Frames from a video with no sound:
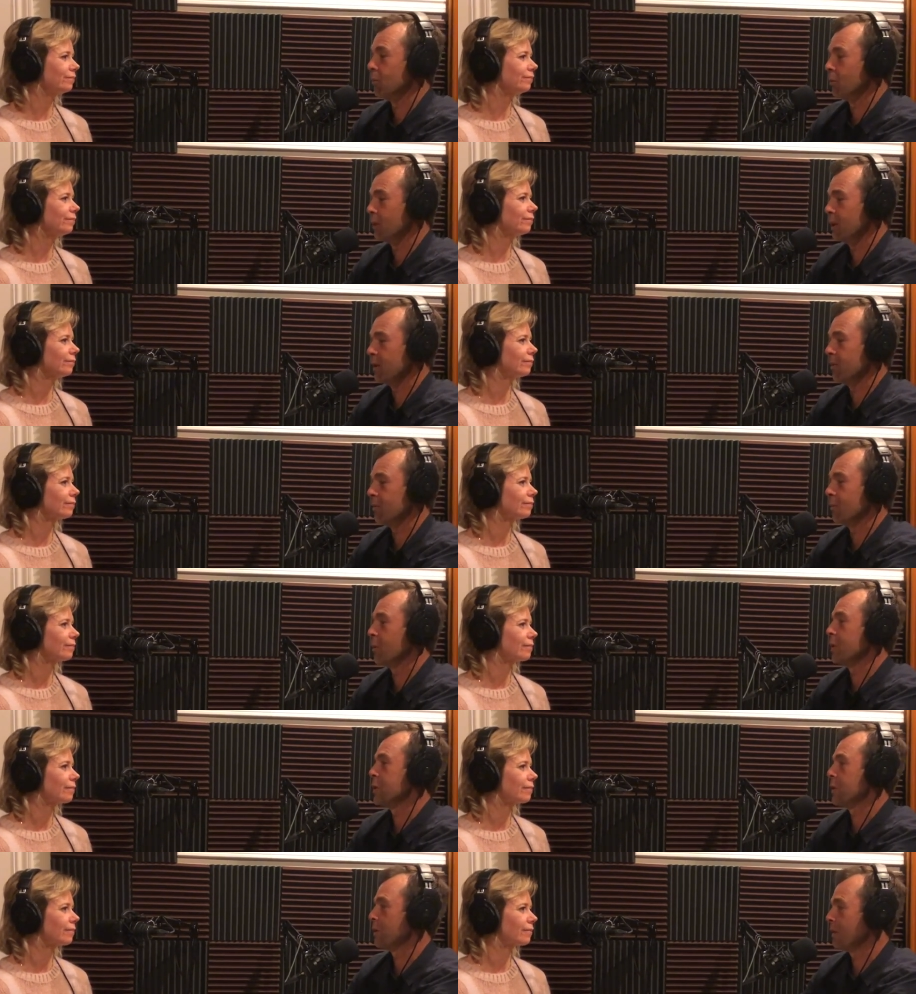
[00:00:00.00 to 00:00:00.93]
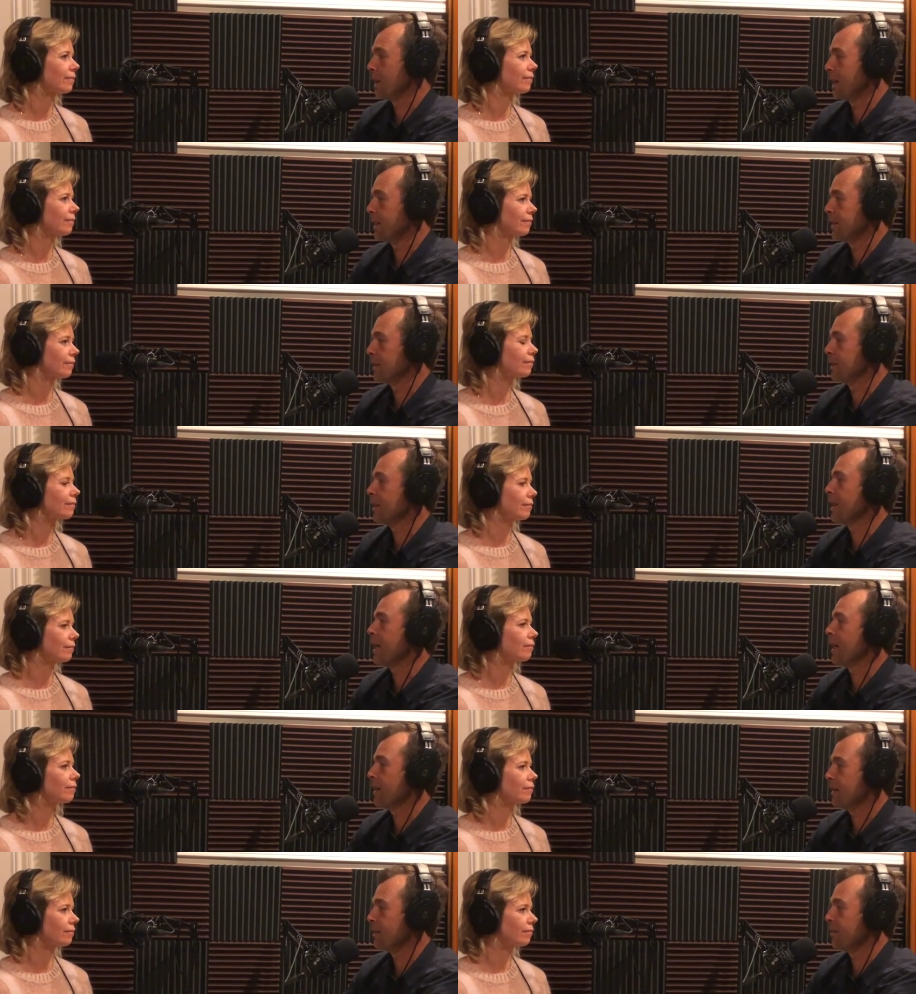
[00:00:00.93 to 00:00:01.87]
Speaker 1: when ritualized
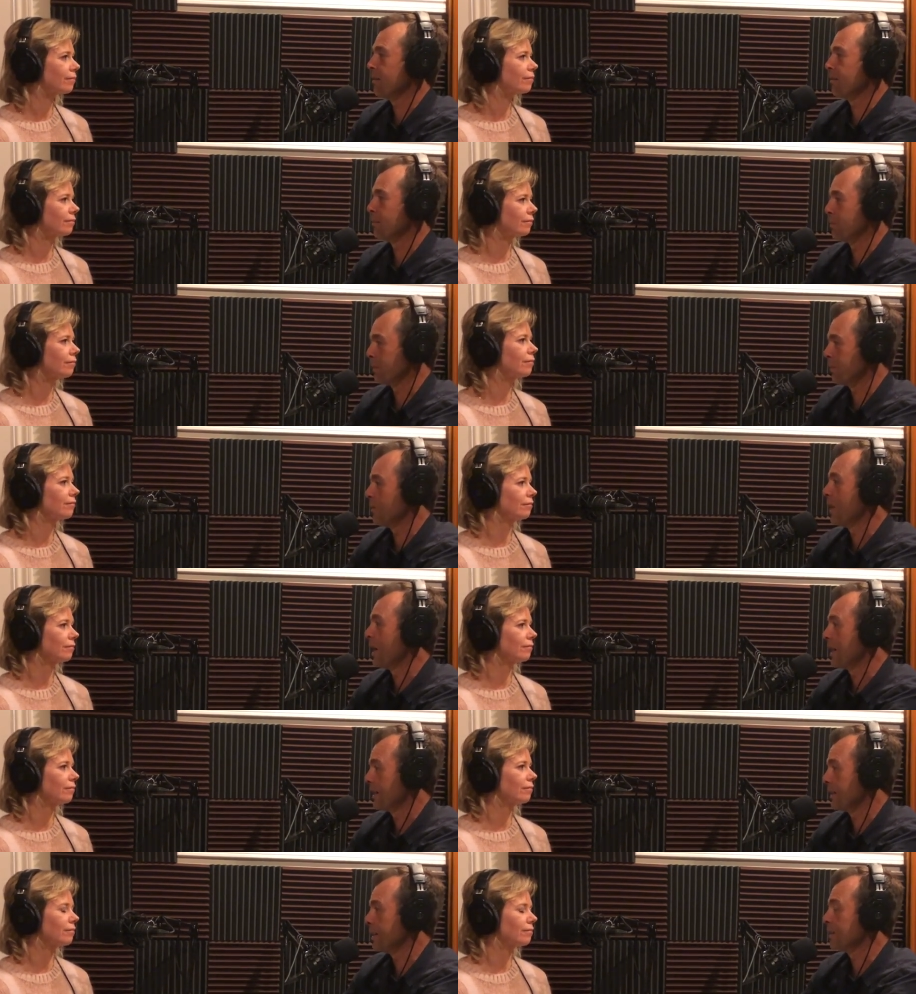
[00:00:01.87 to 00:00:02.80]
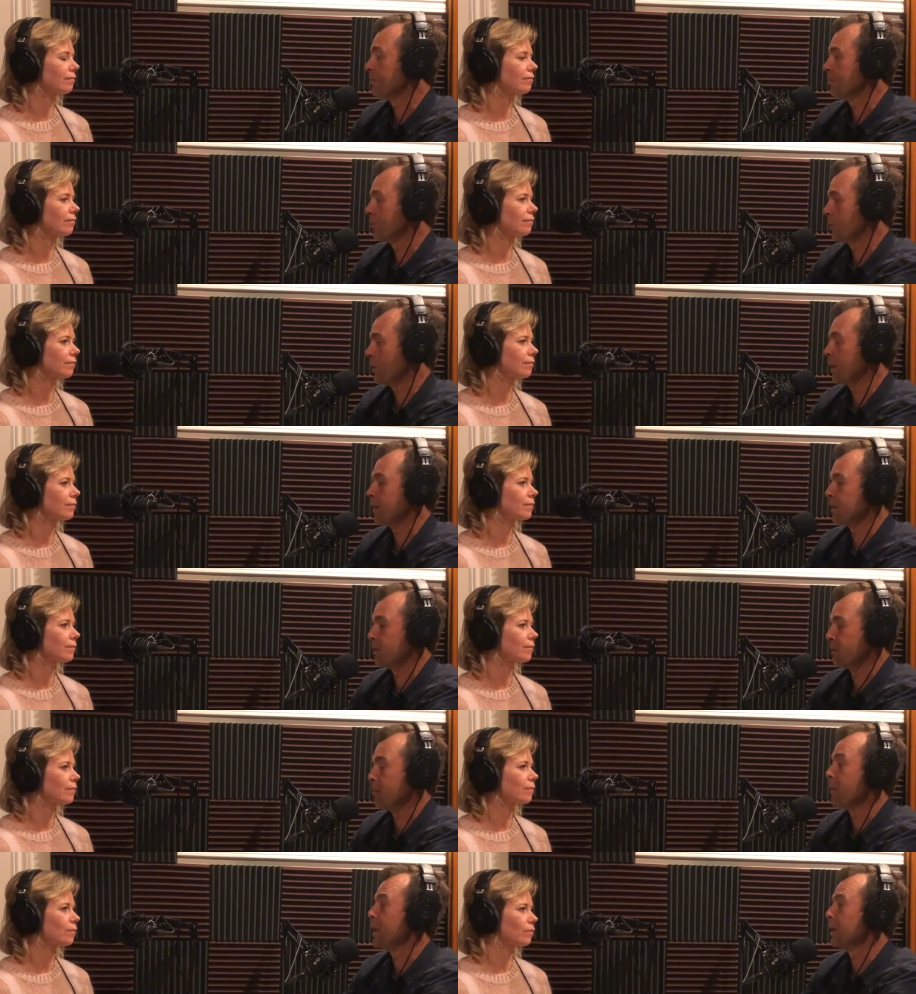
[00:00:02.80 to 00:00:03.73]
can mm-hmm. provide ex-
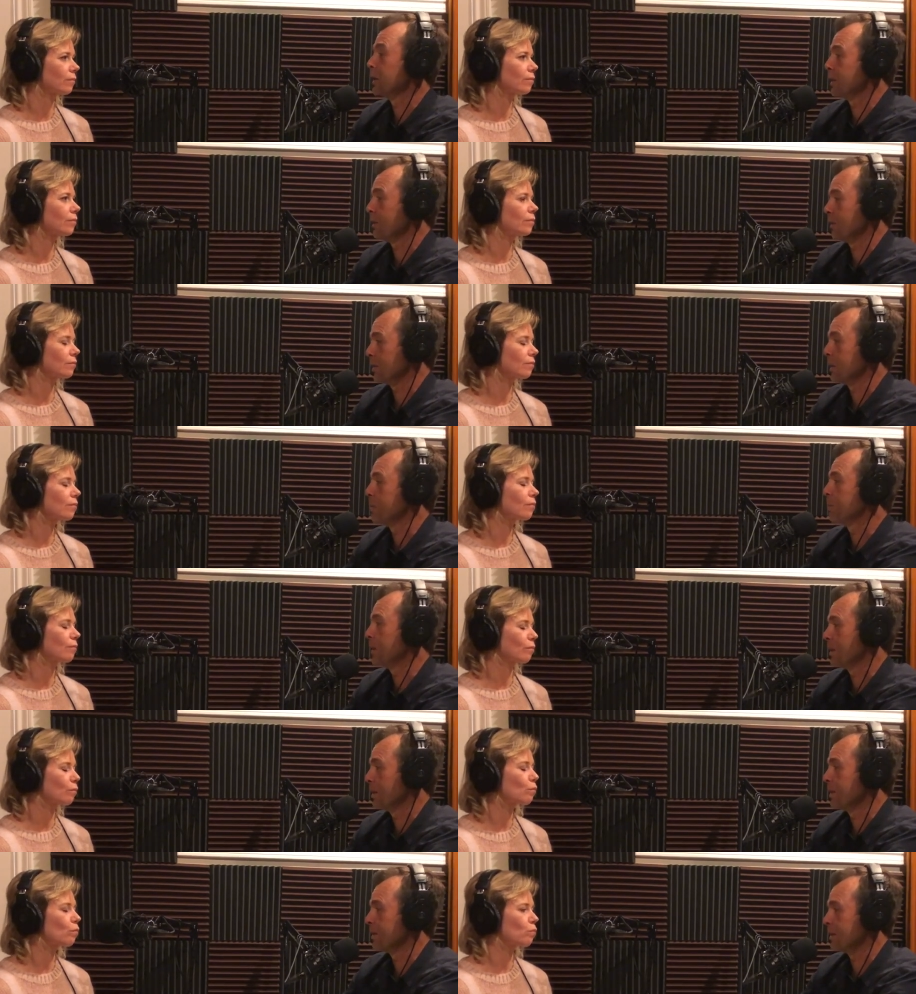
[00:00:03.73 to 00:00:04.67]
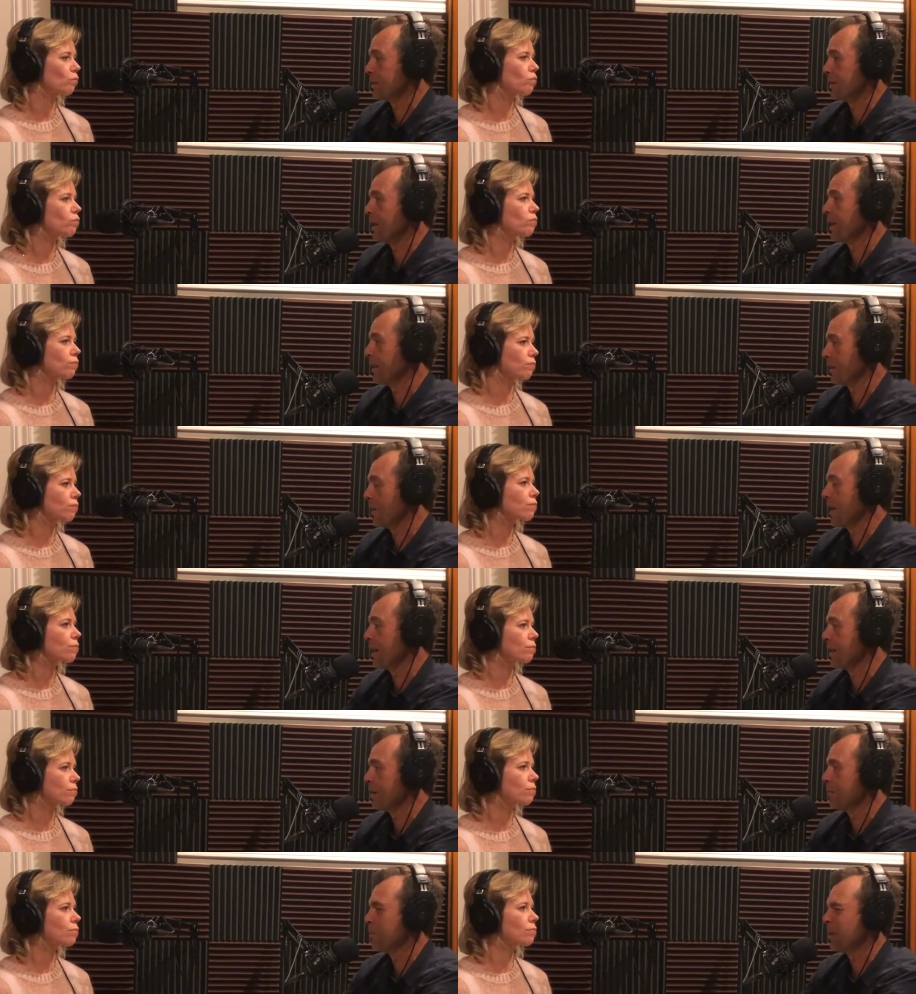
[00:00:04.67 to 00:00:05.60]
transformational experiences like
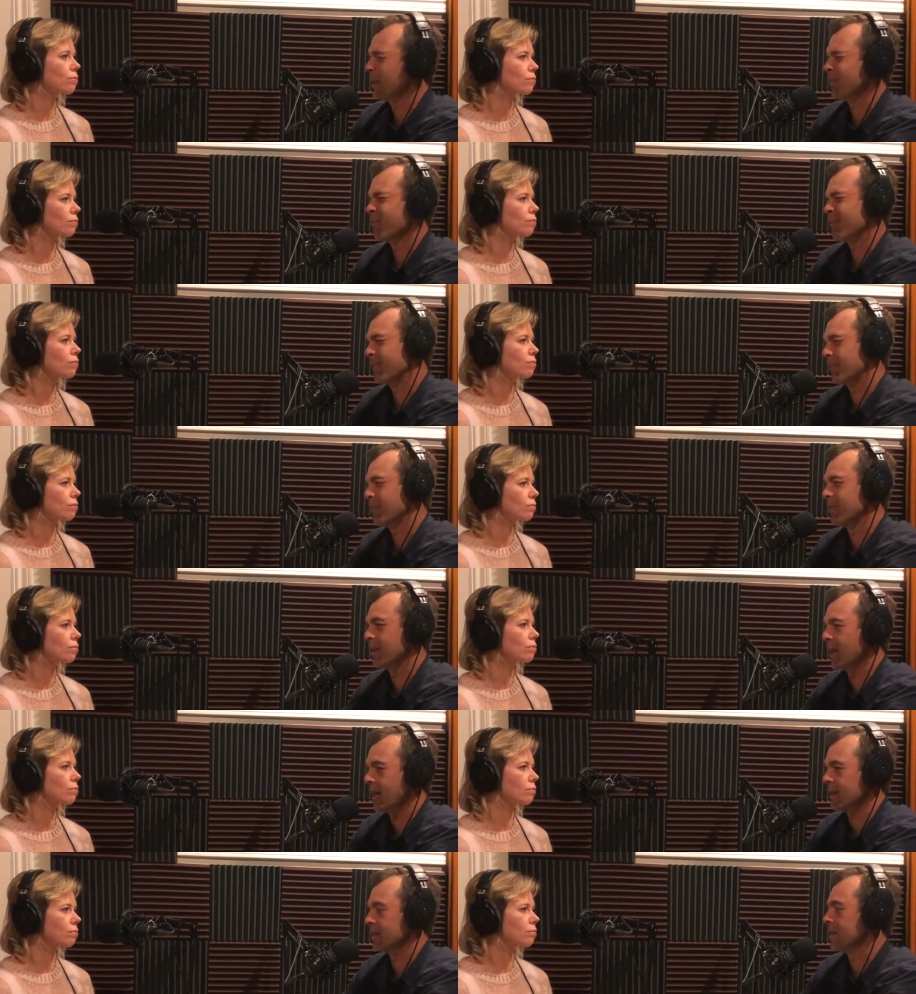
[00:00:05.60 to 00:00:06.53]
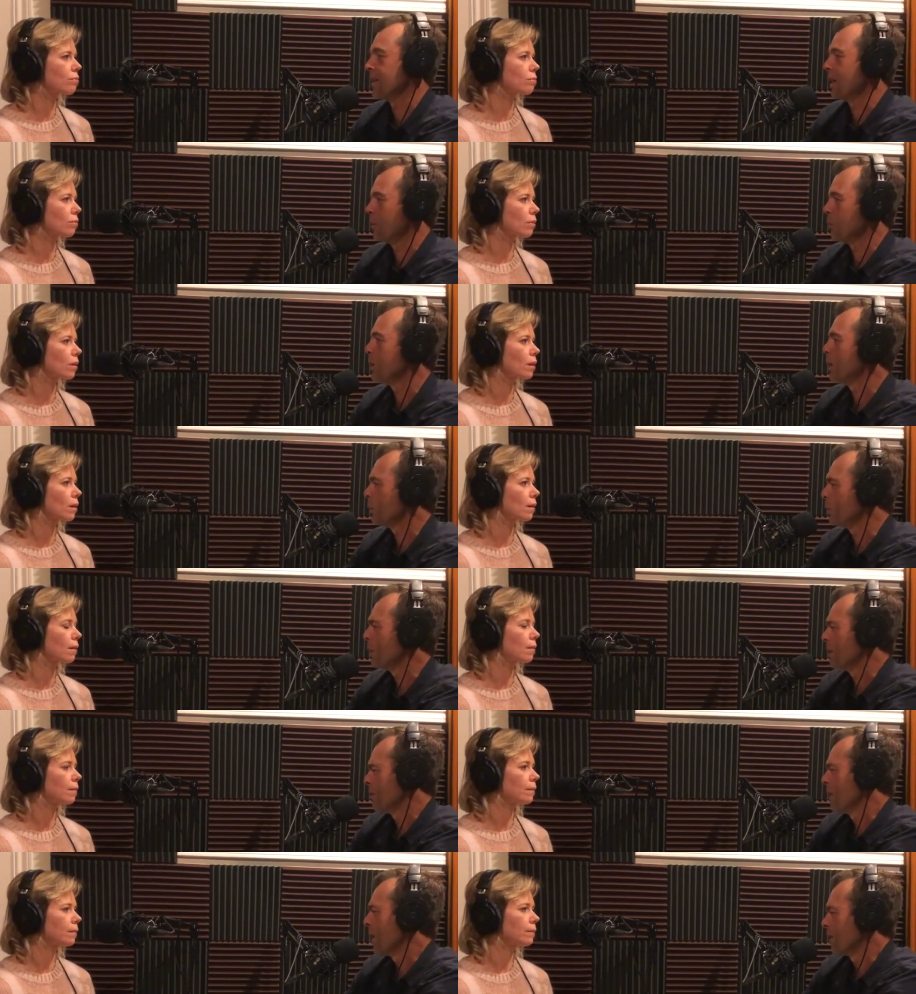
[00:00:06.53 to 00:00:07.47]
that mm-hmm. but that's not really
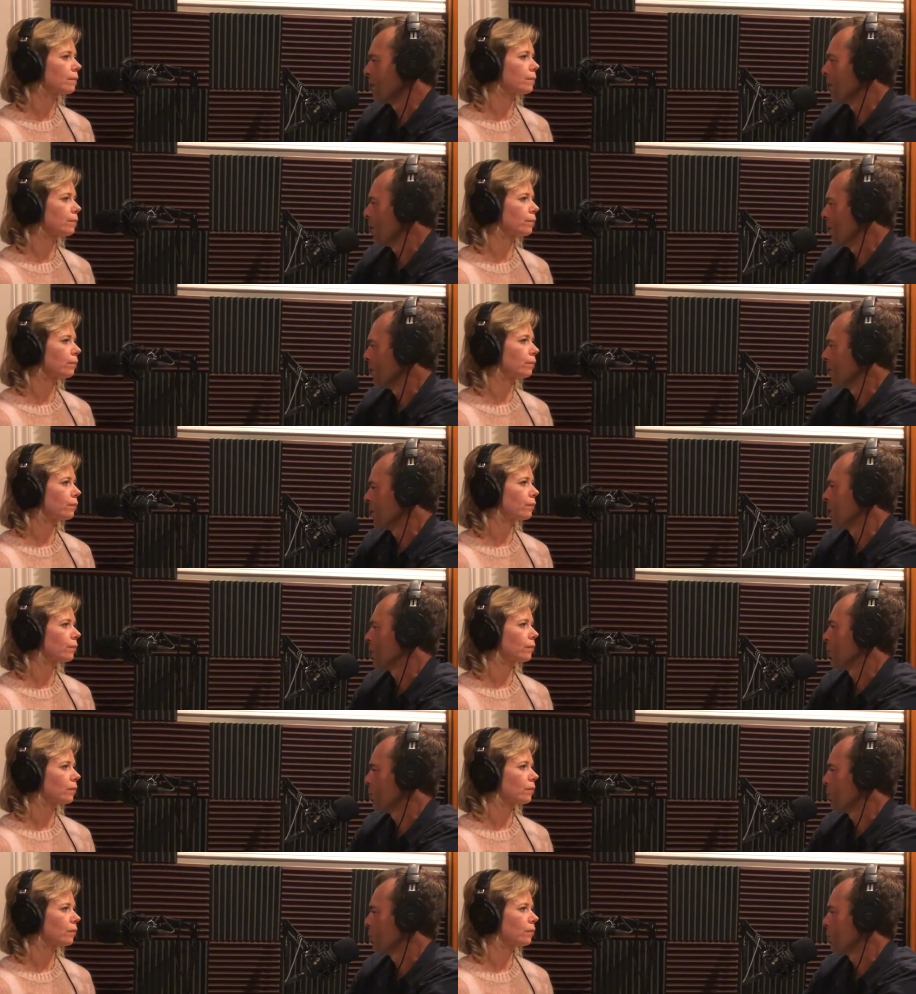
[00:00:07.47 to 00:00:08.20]
one of alcohol's